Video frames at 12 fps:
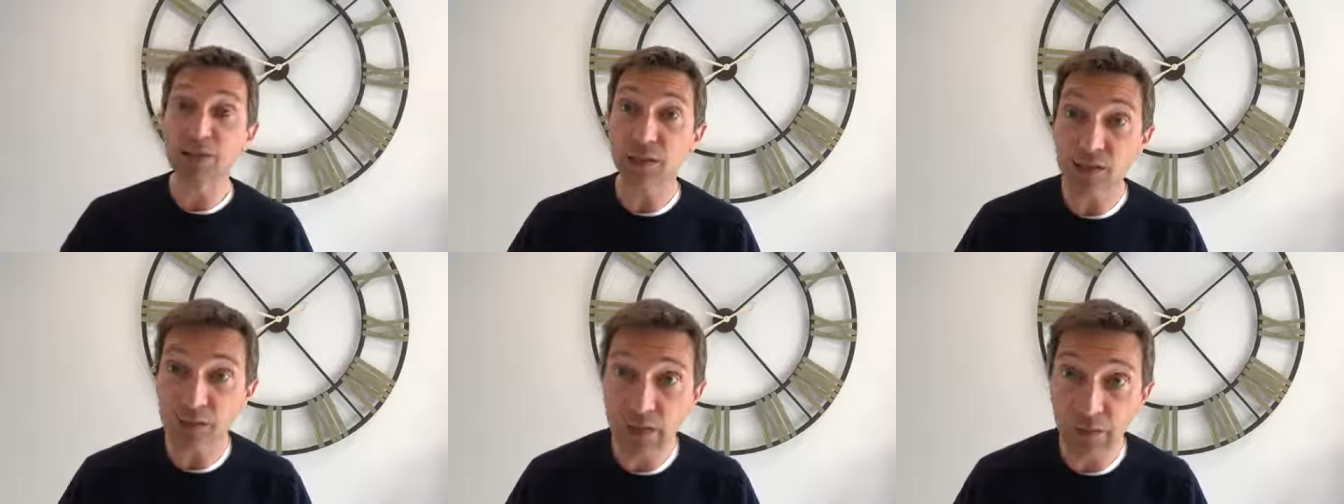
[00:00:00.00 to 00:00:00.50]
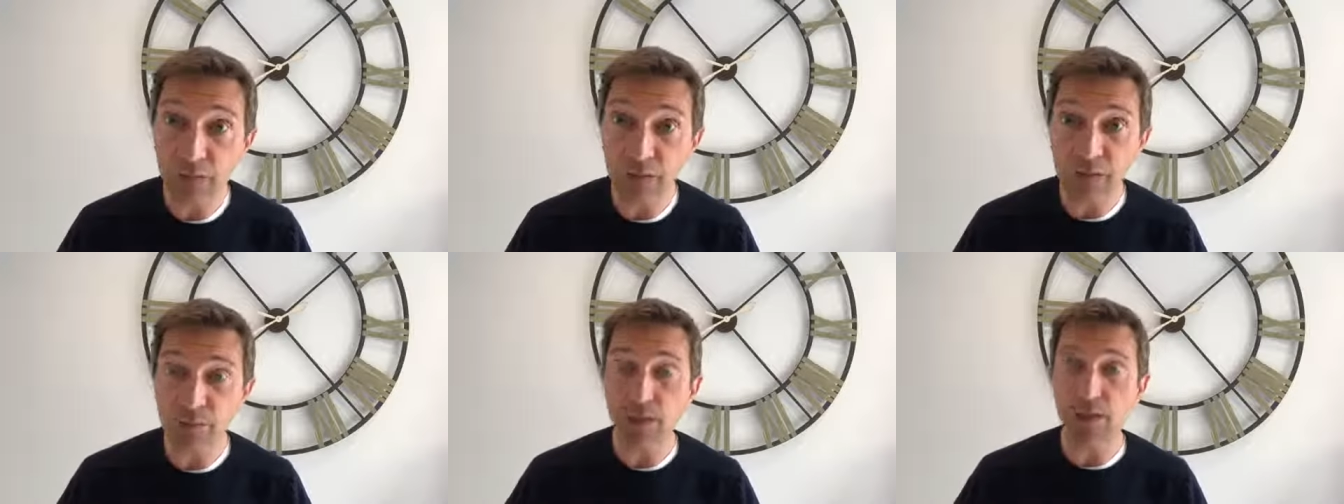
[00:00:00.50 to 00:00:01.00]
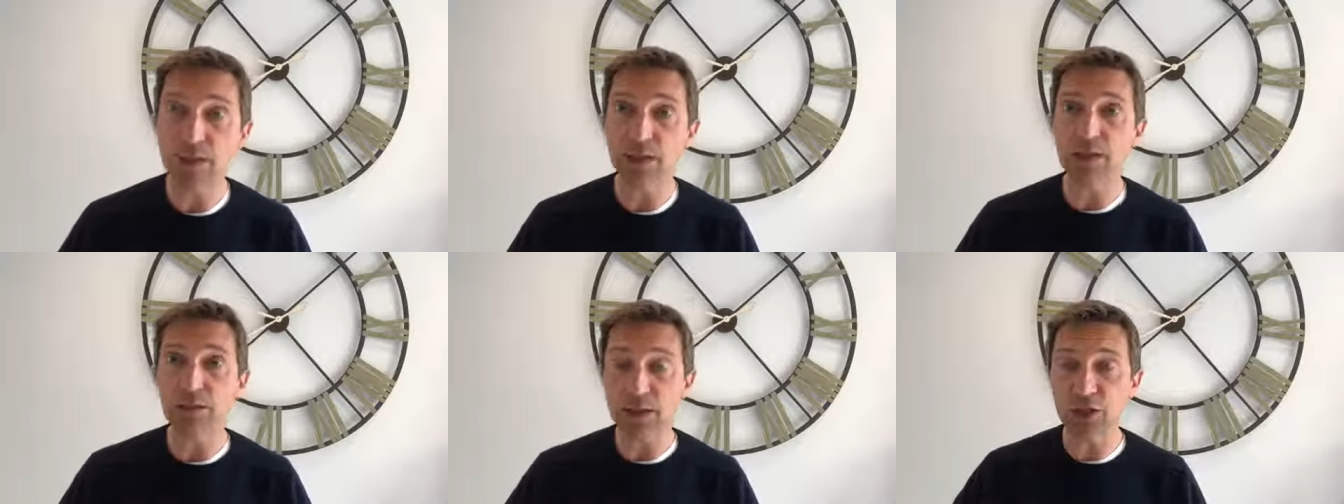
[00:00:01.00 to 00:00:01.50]
discover these
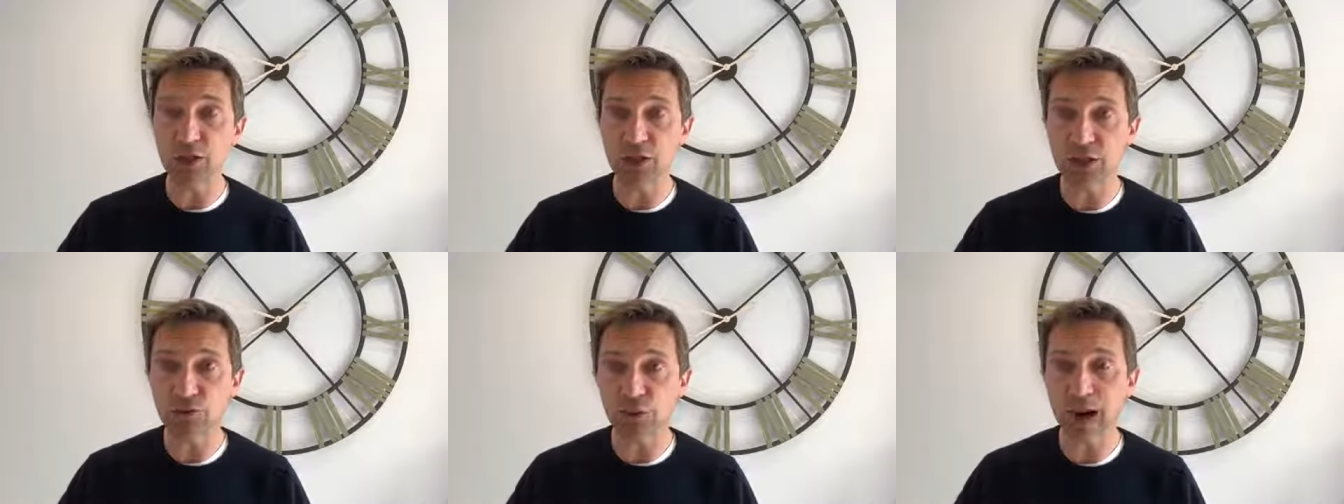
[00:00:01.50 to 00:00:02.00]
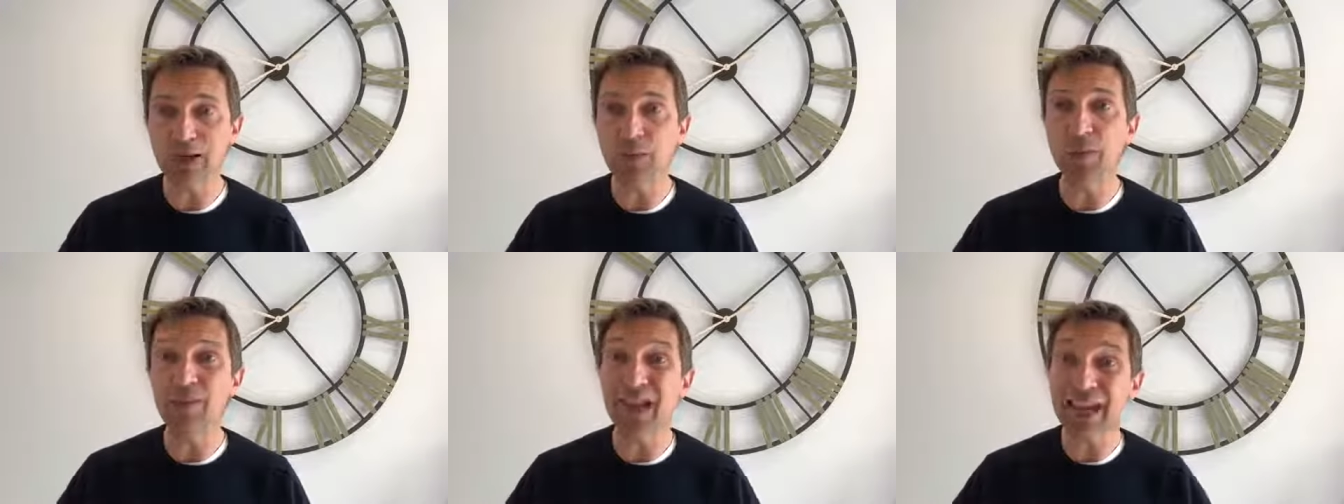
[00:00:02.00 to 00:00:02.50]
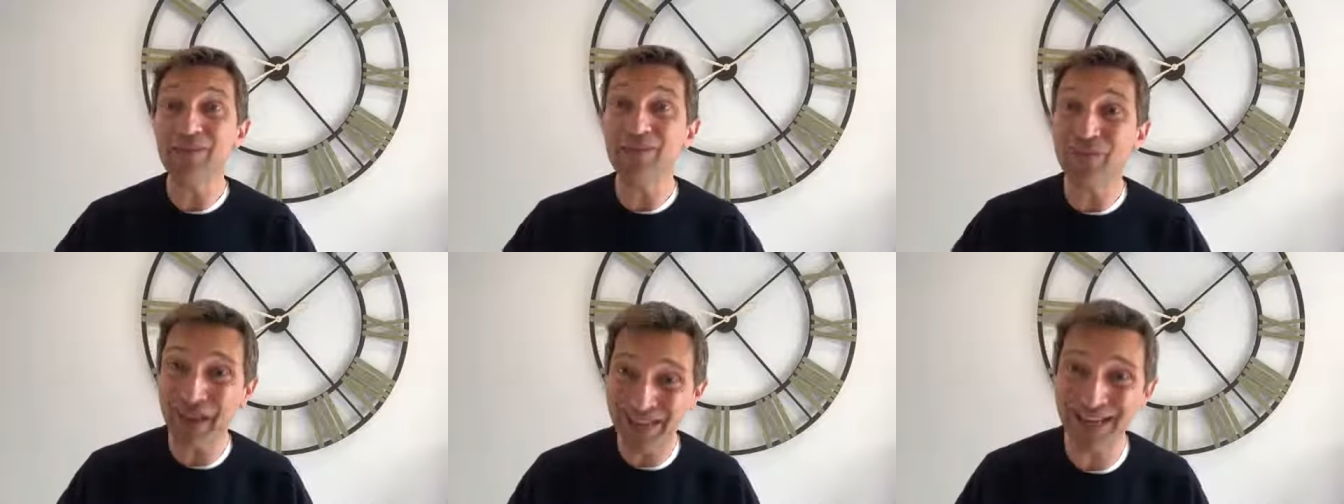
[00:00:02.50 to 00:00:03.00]
places, these wrecks, but then
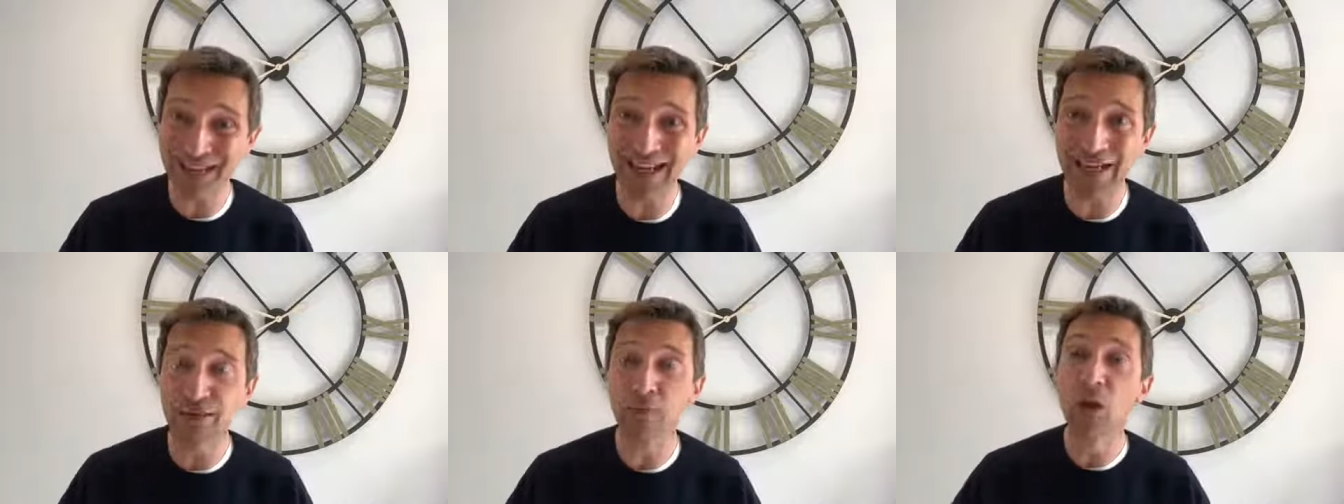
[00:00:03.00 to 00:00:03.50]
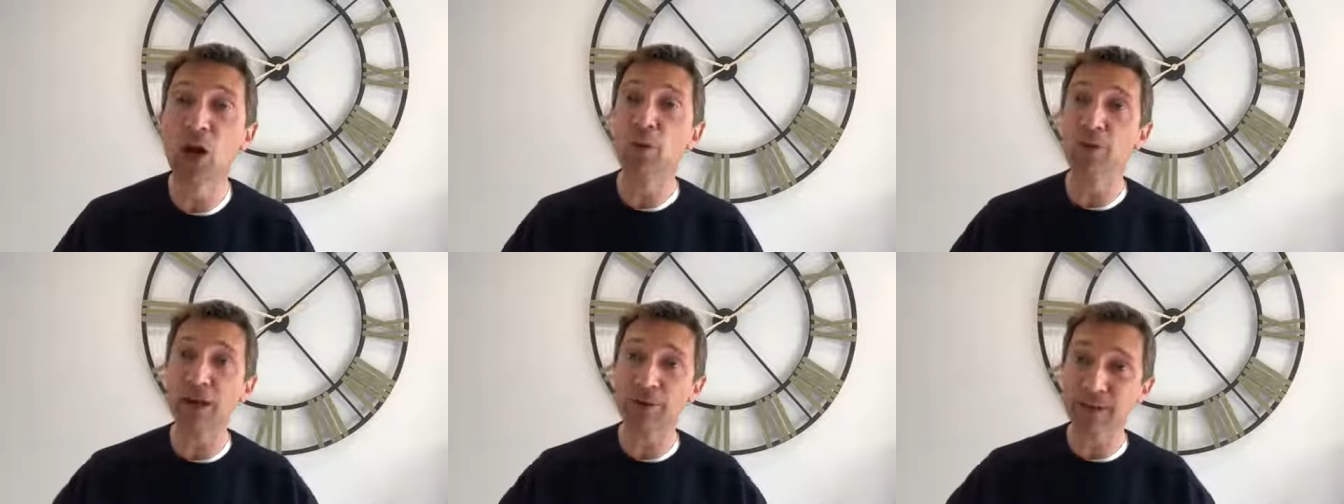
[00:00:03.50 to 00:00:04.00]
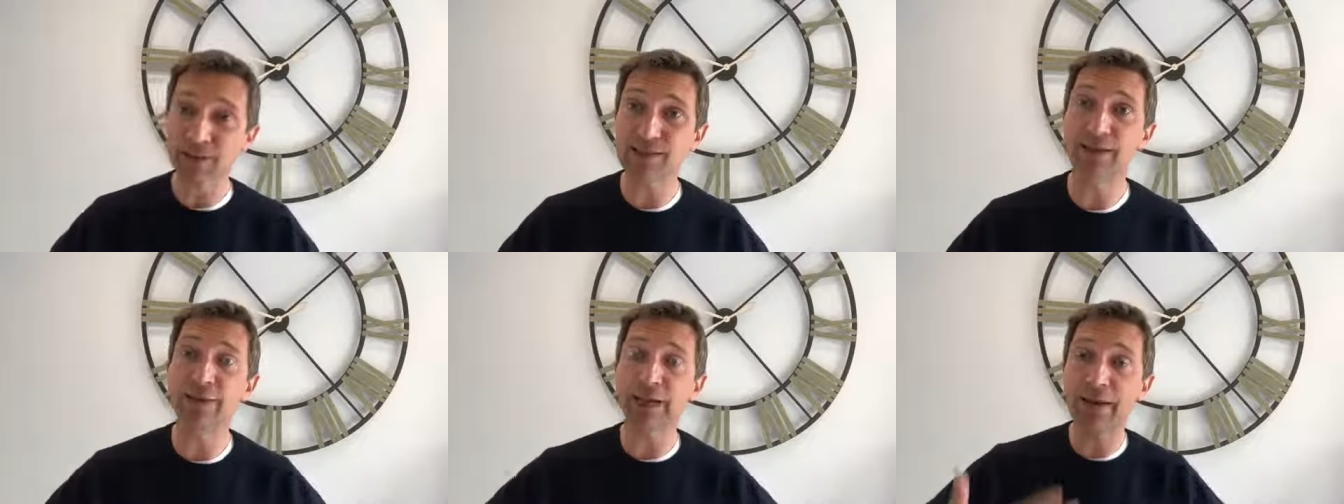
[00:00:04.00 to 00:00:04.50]
investigate them without
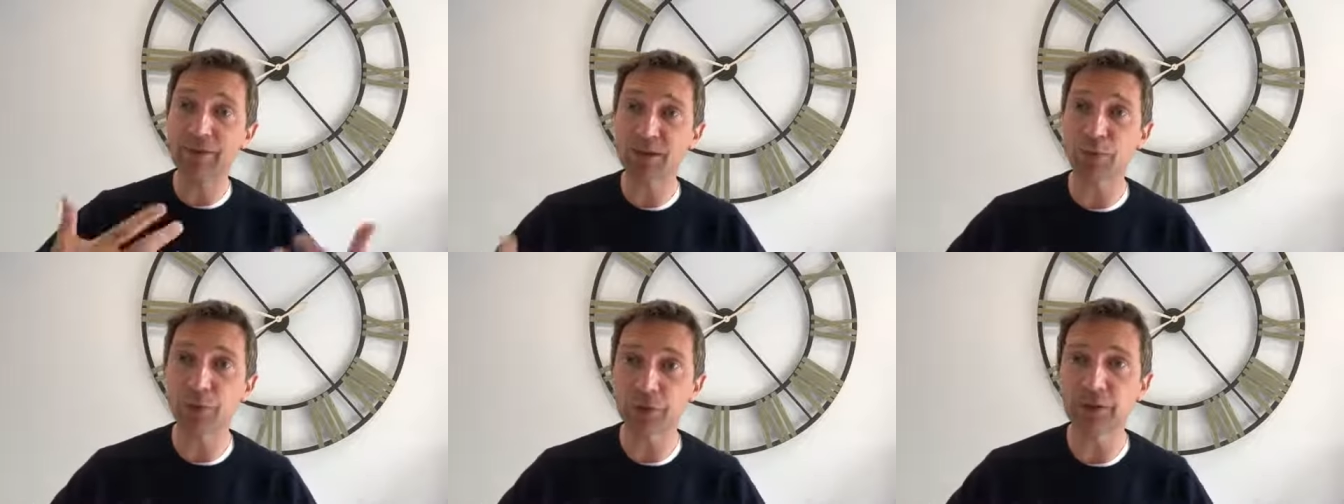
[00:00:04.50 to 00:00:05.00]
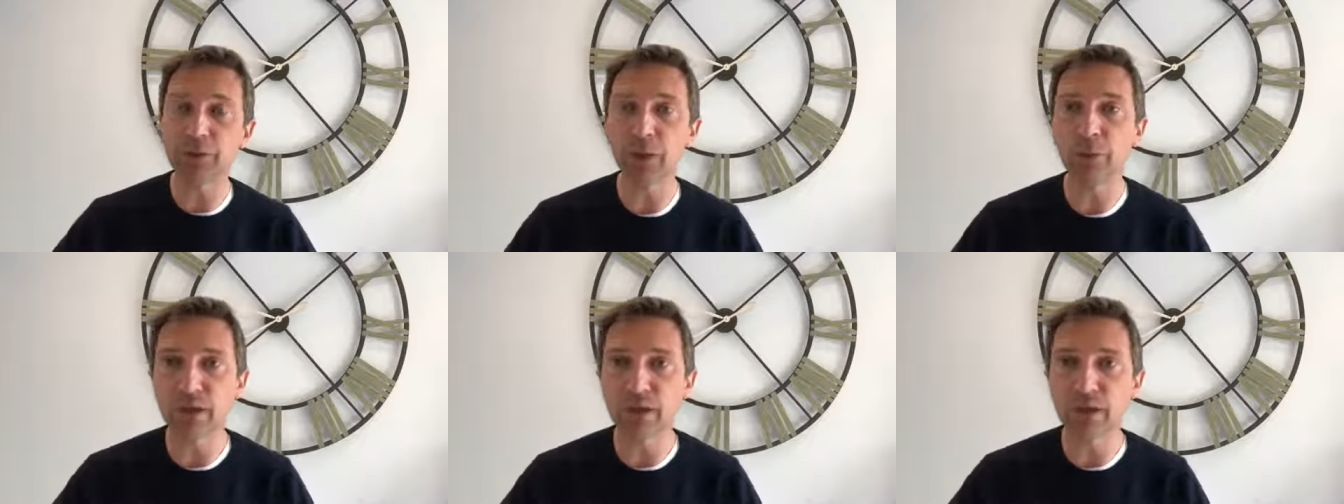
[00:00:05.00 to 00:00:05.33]
necessarily having to bring them up.